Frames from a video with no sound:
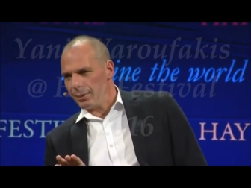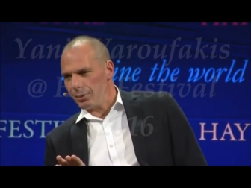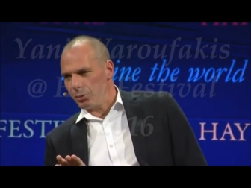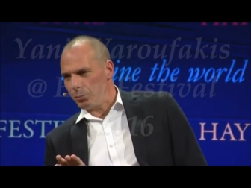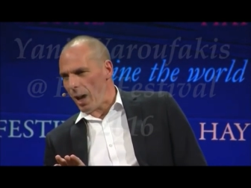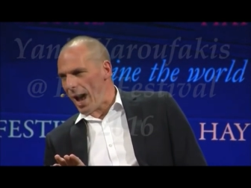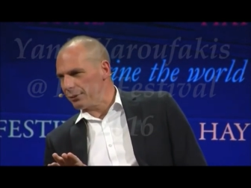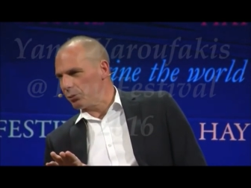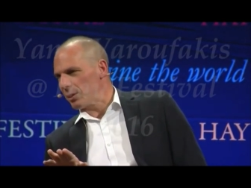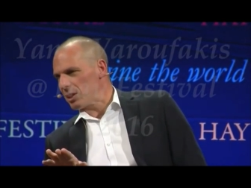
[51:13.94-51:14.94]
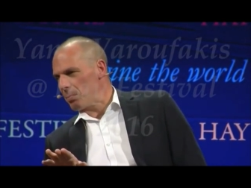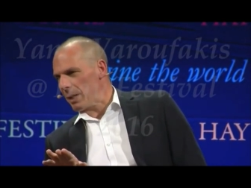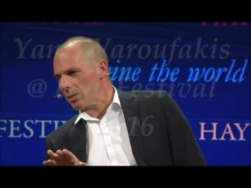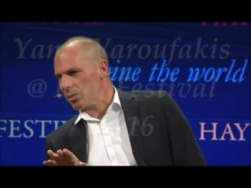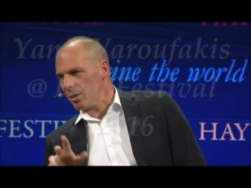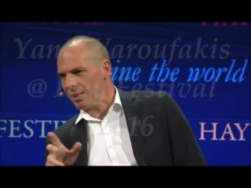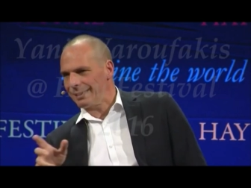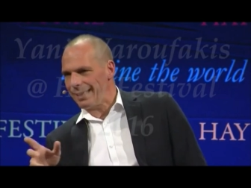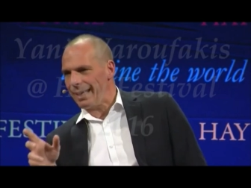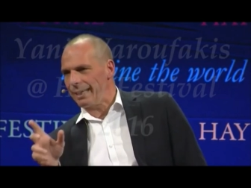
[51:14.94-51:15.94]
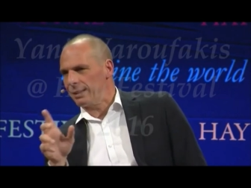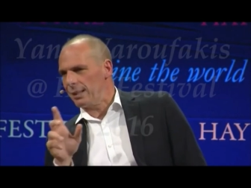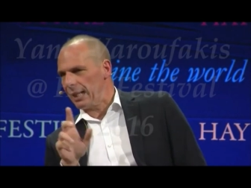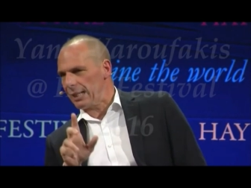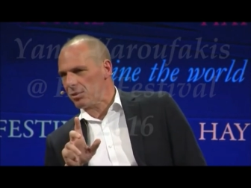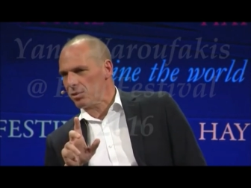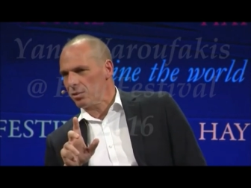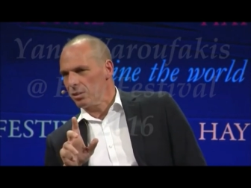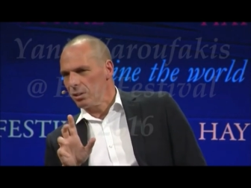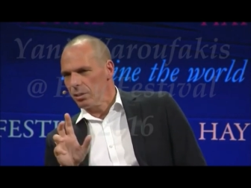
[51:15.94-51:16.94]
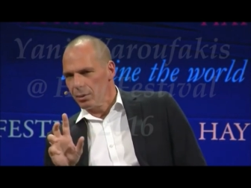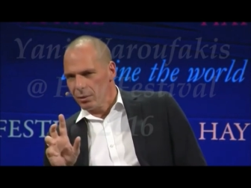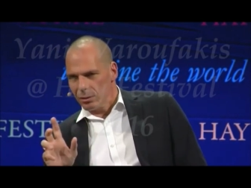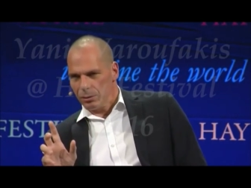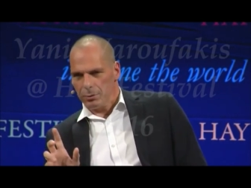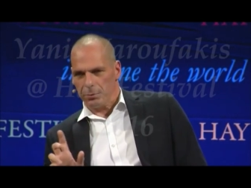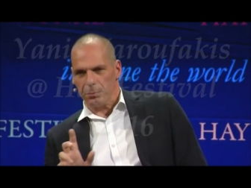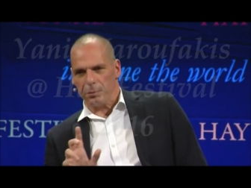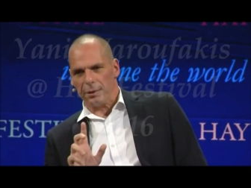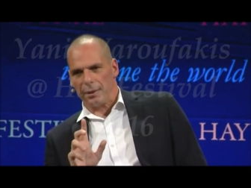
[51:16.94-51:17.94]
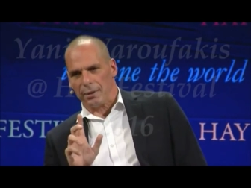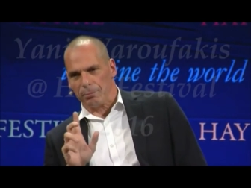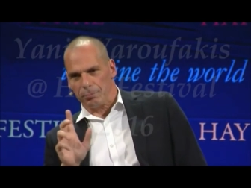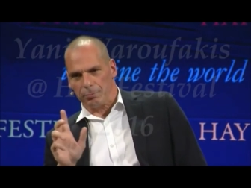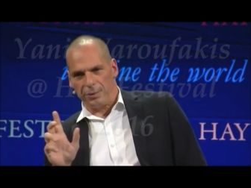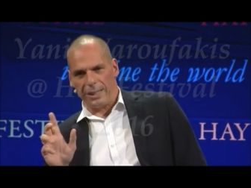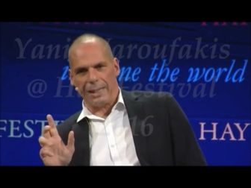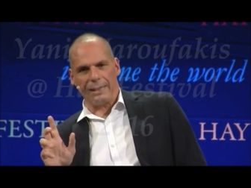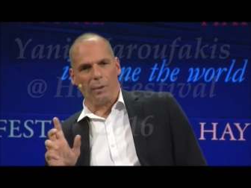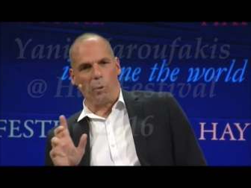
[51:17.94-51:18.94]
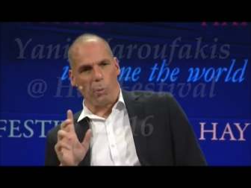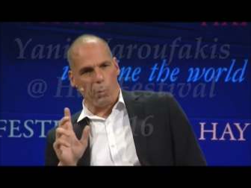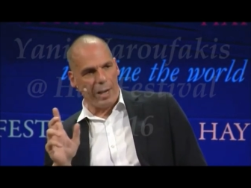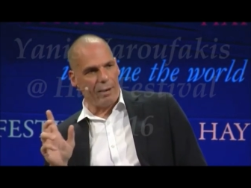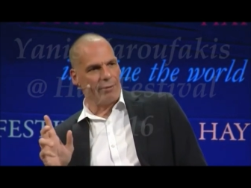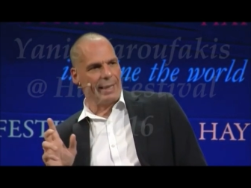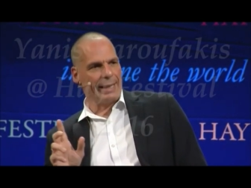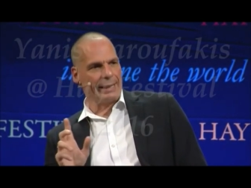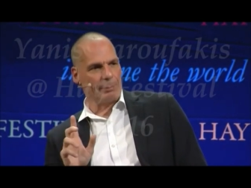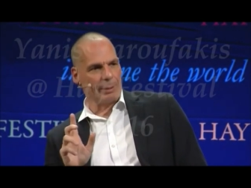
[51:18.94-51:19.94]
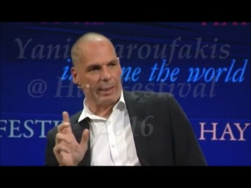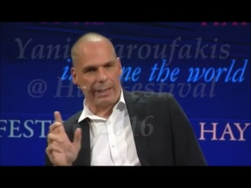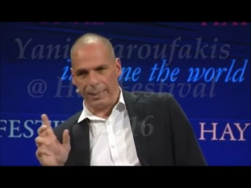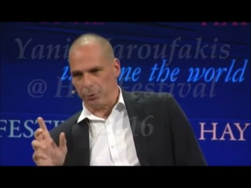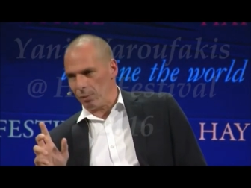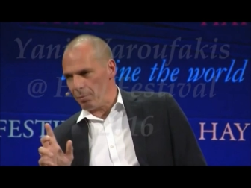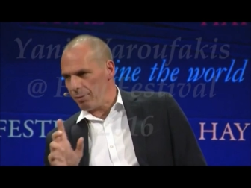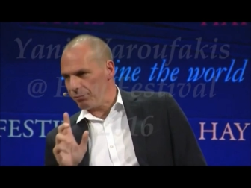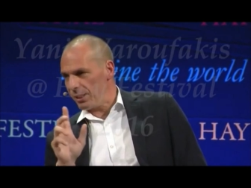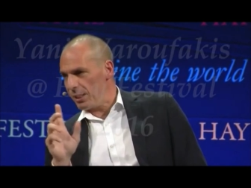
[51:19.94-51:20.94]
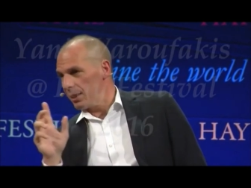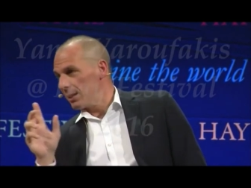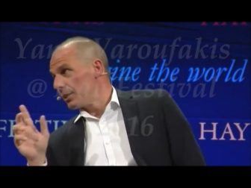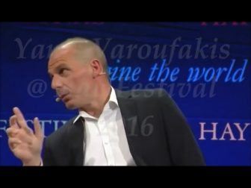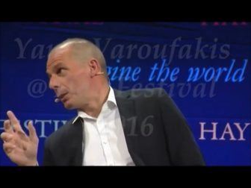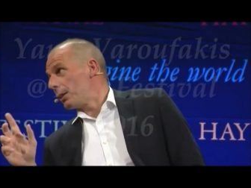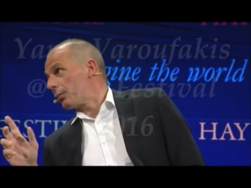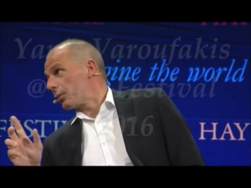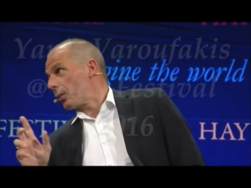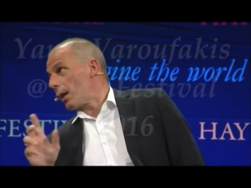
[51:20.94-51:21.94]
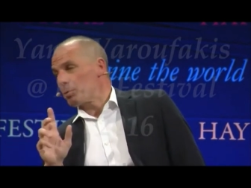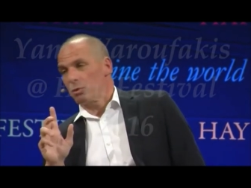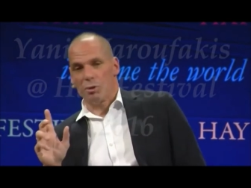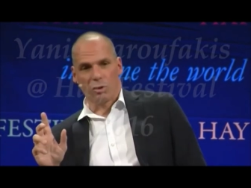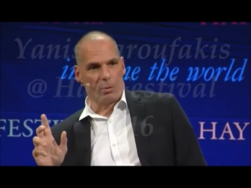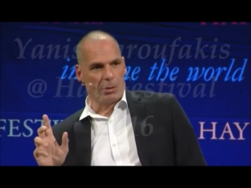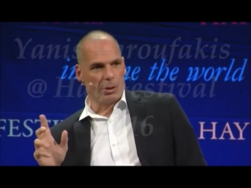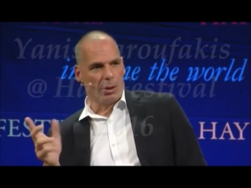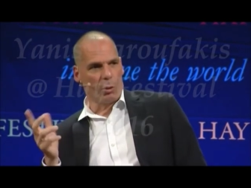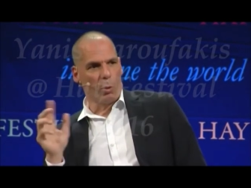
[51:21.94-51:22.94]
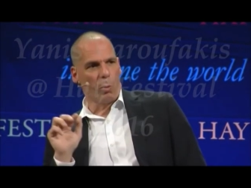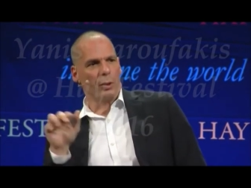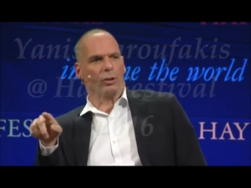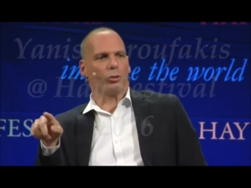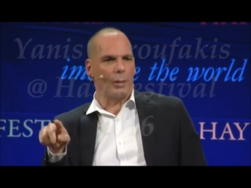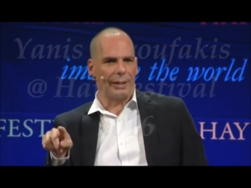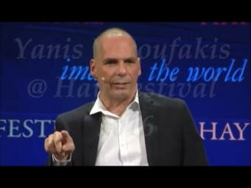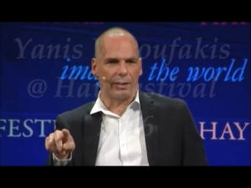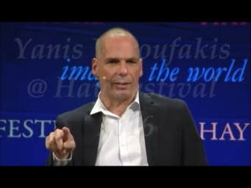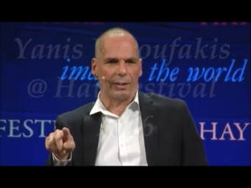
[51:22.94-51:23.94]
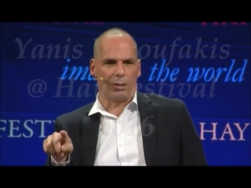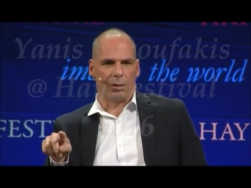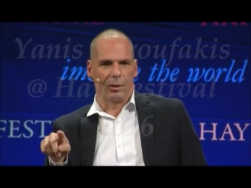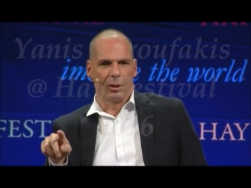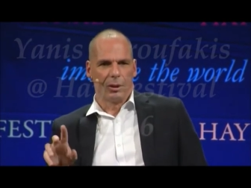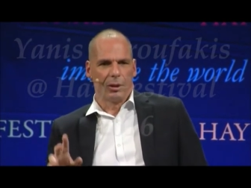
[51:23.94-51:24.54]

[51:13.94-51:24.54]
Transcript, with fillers: you add to this mix the Italian elites that are very, or were very intimately linked with the mafia, with corruption and so on, who wanted to enter the euro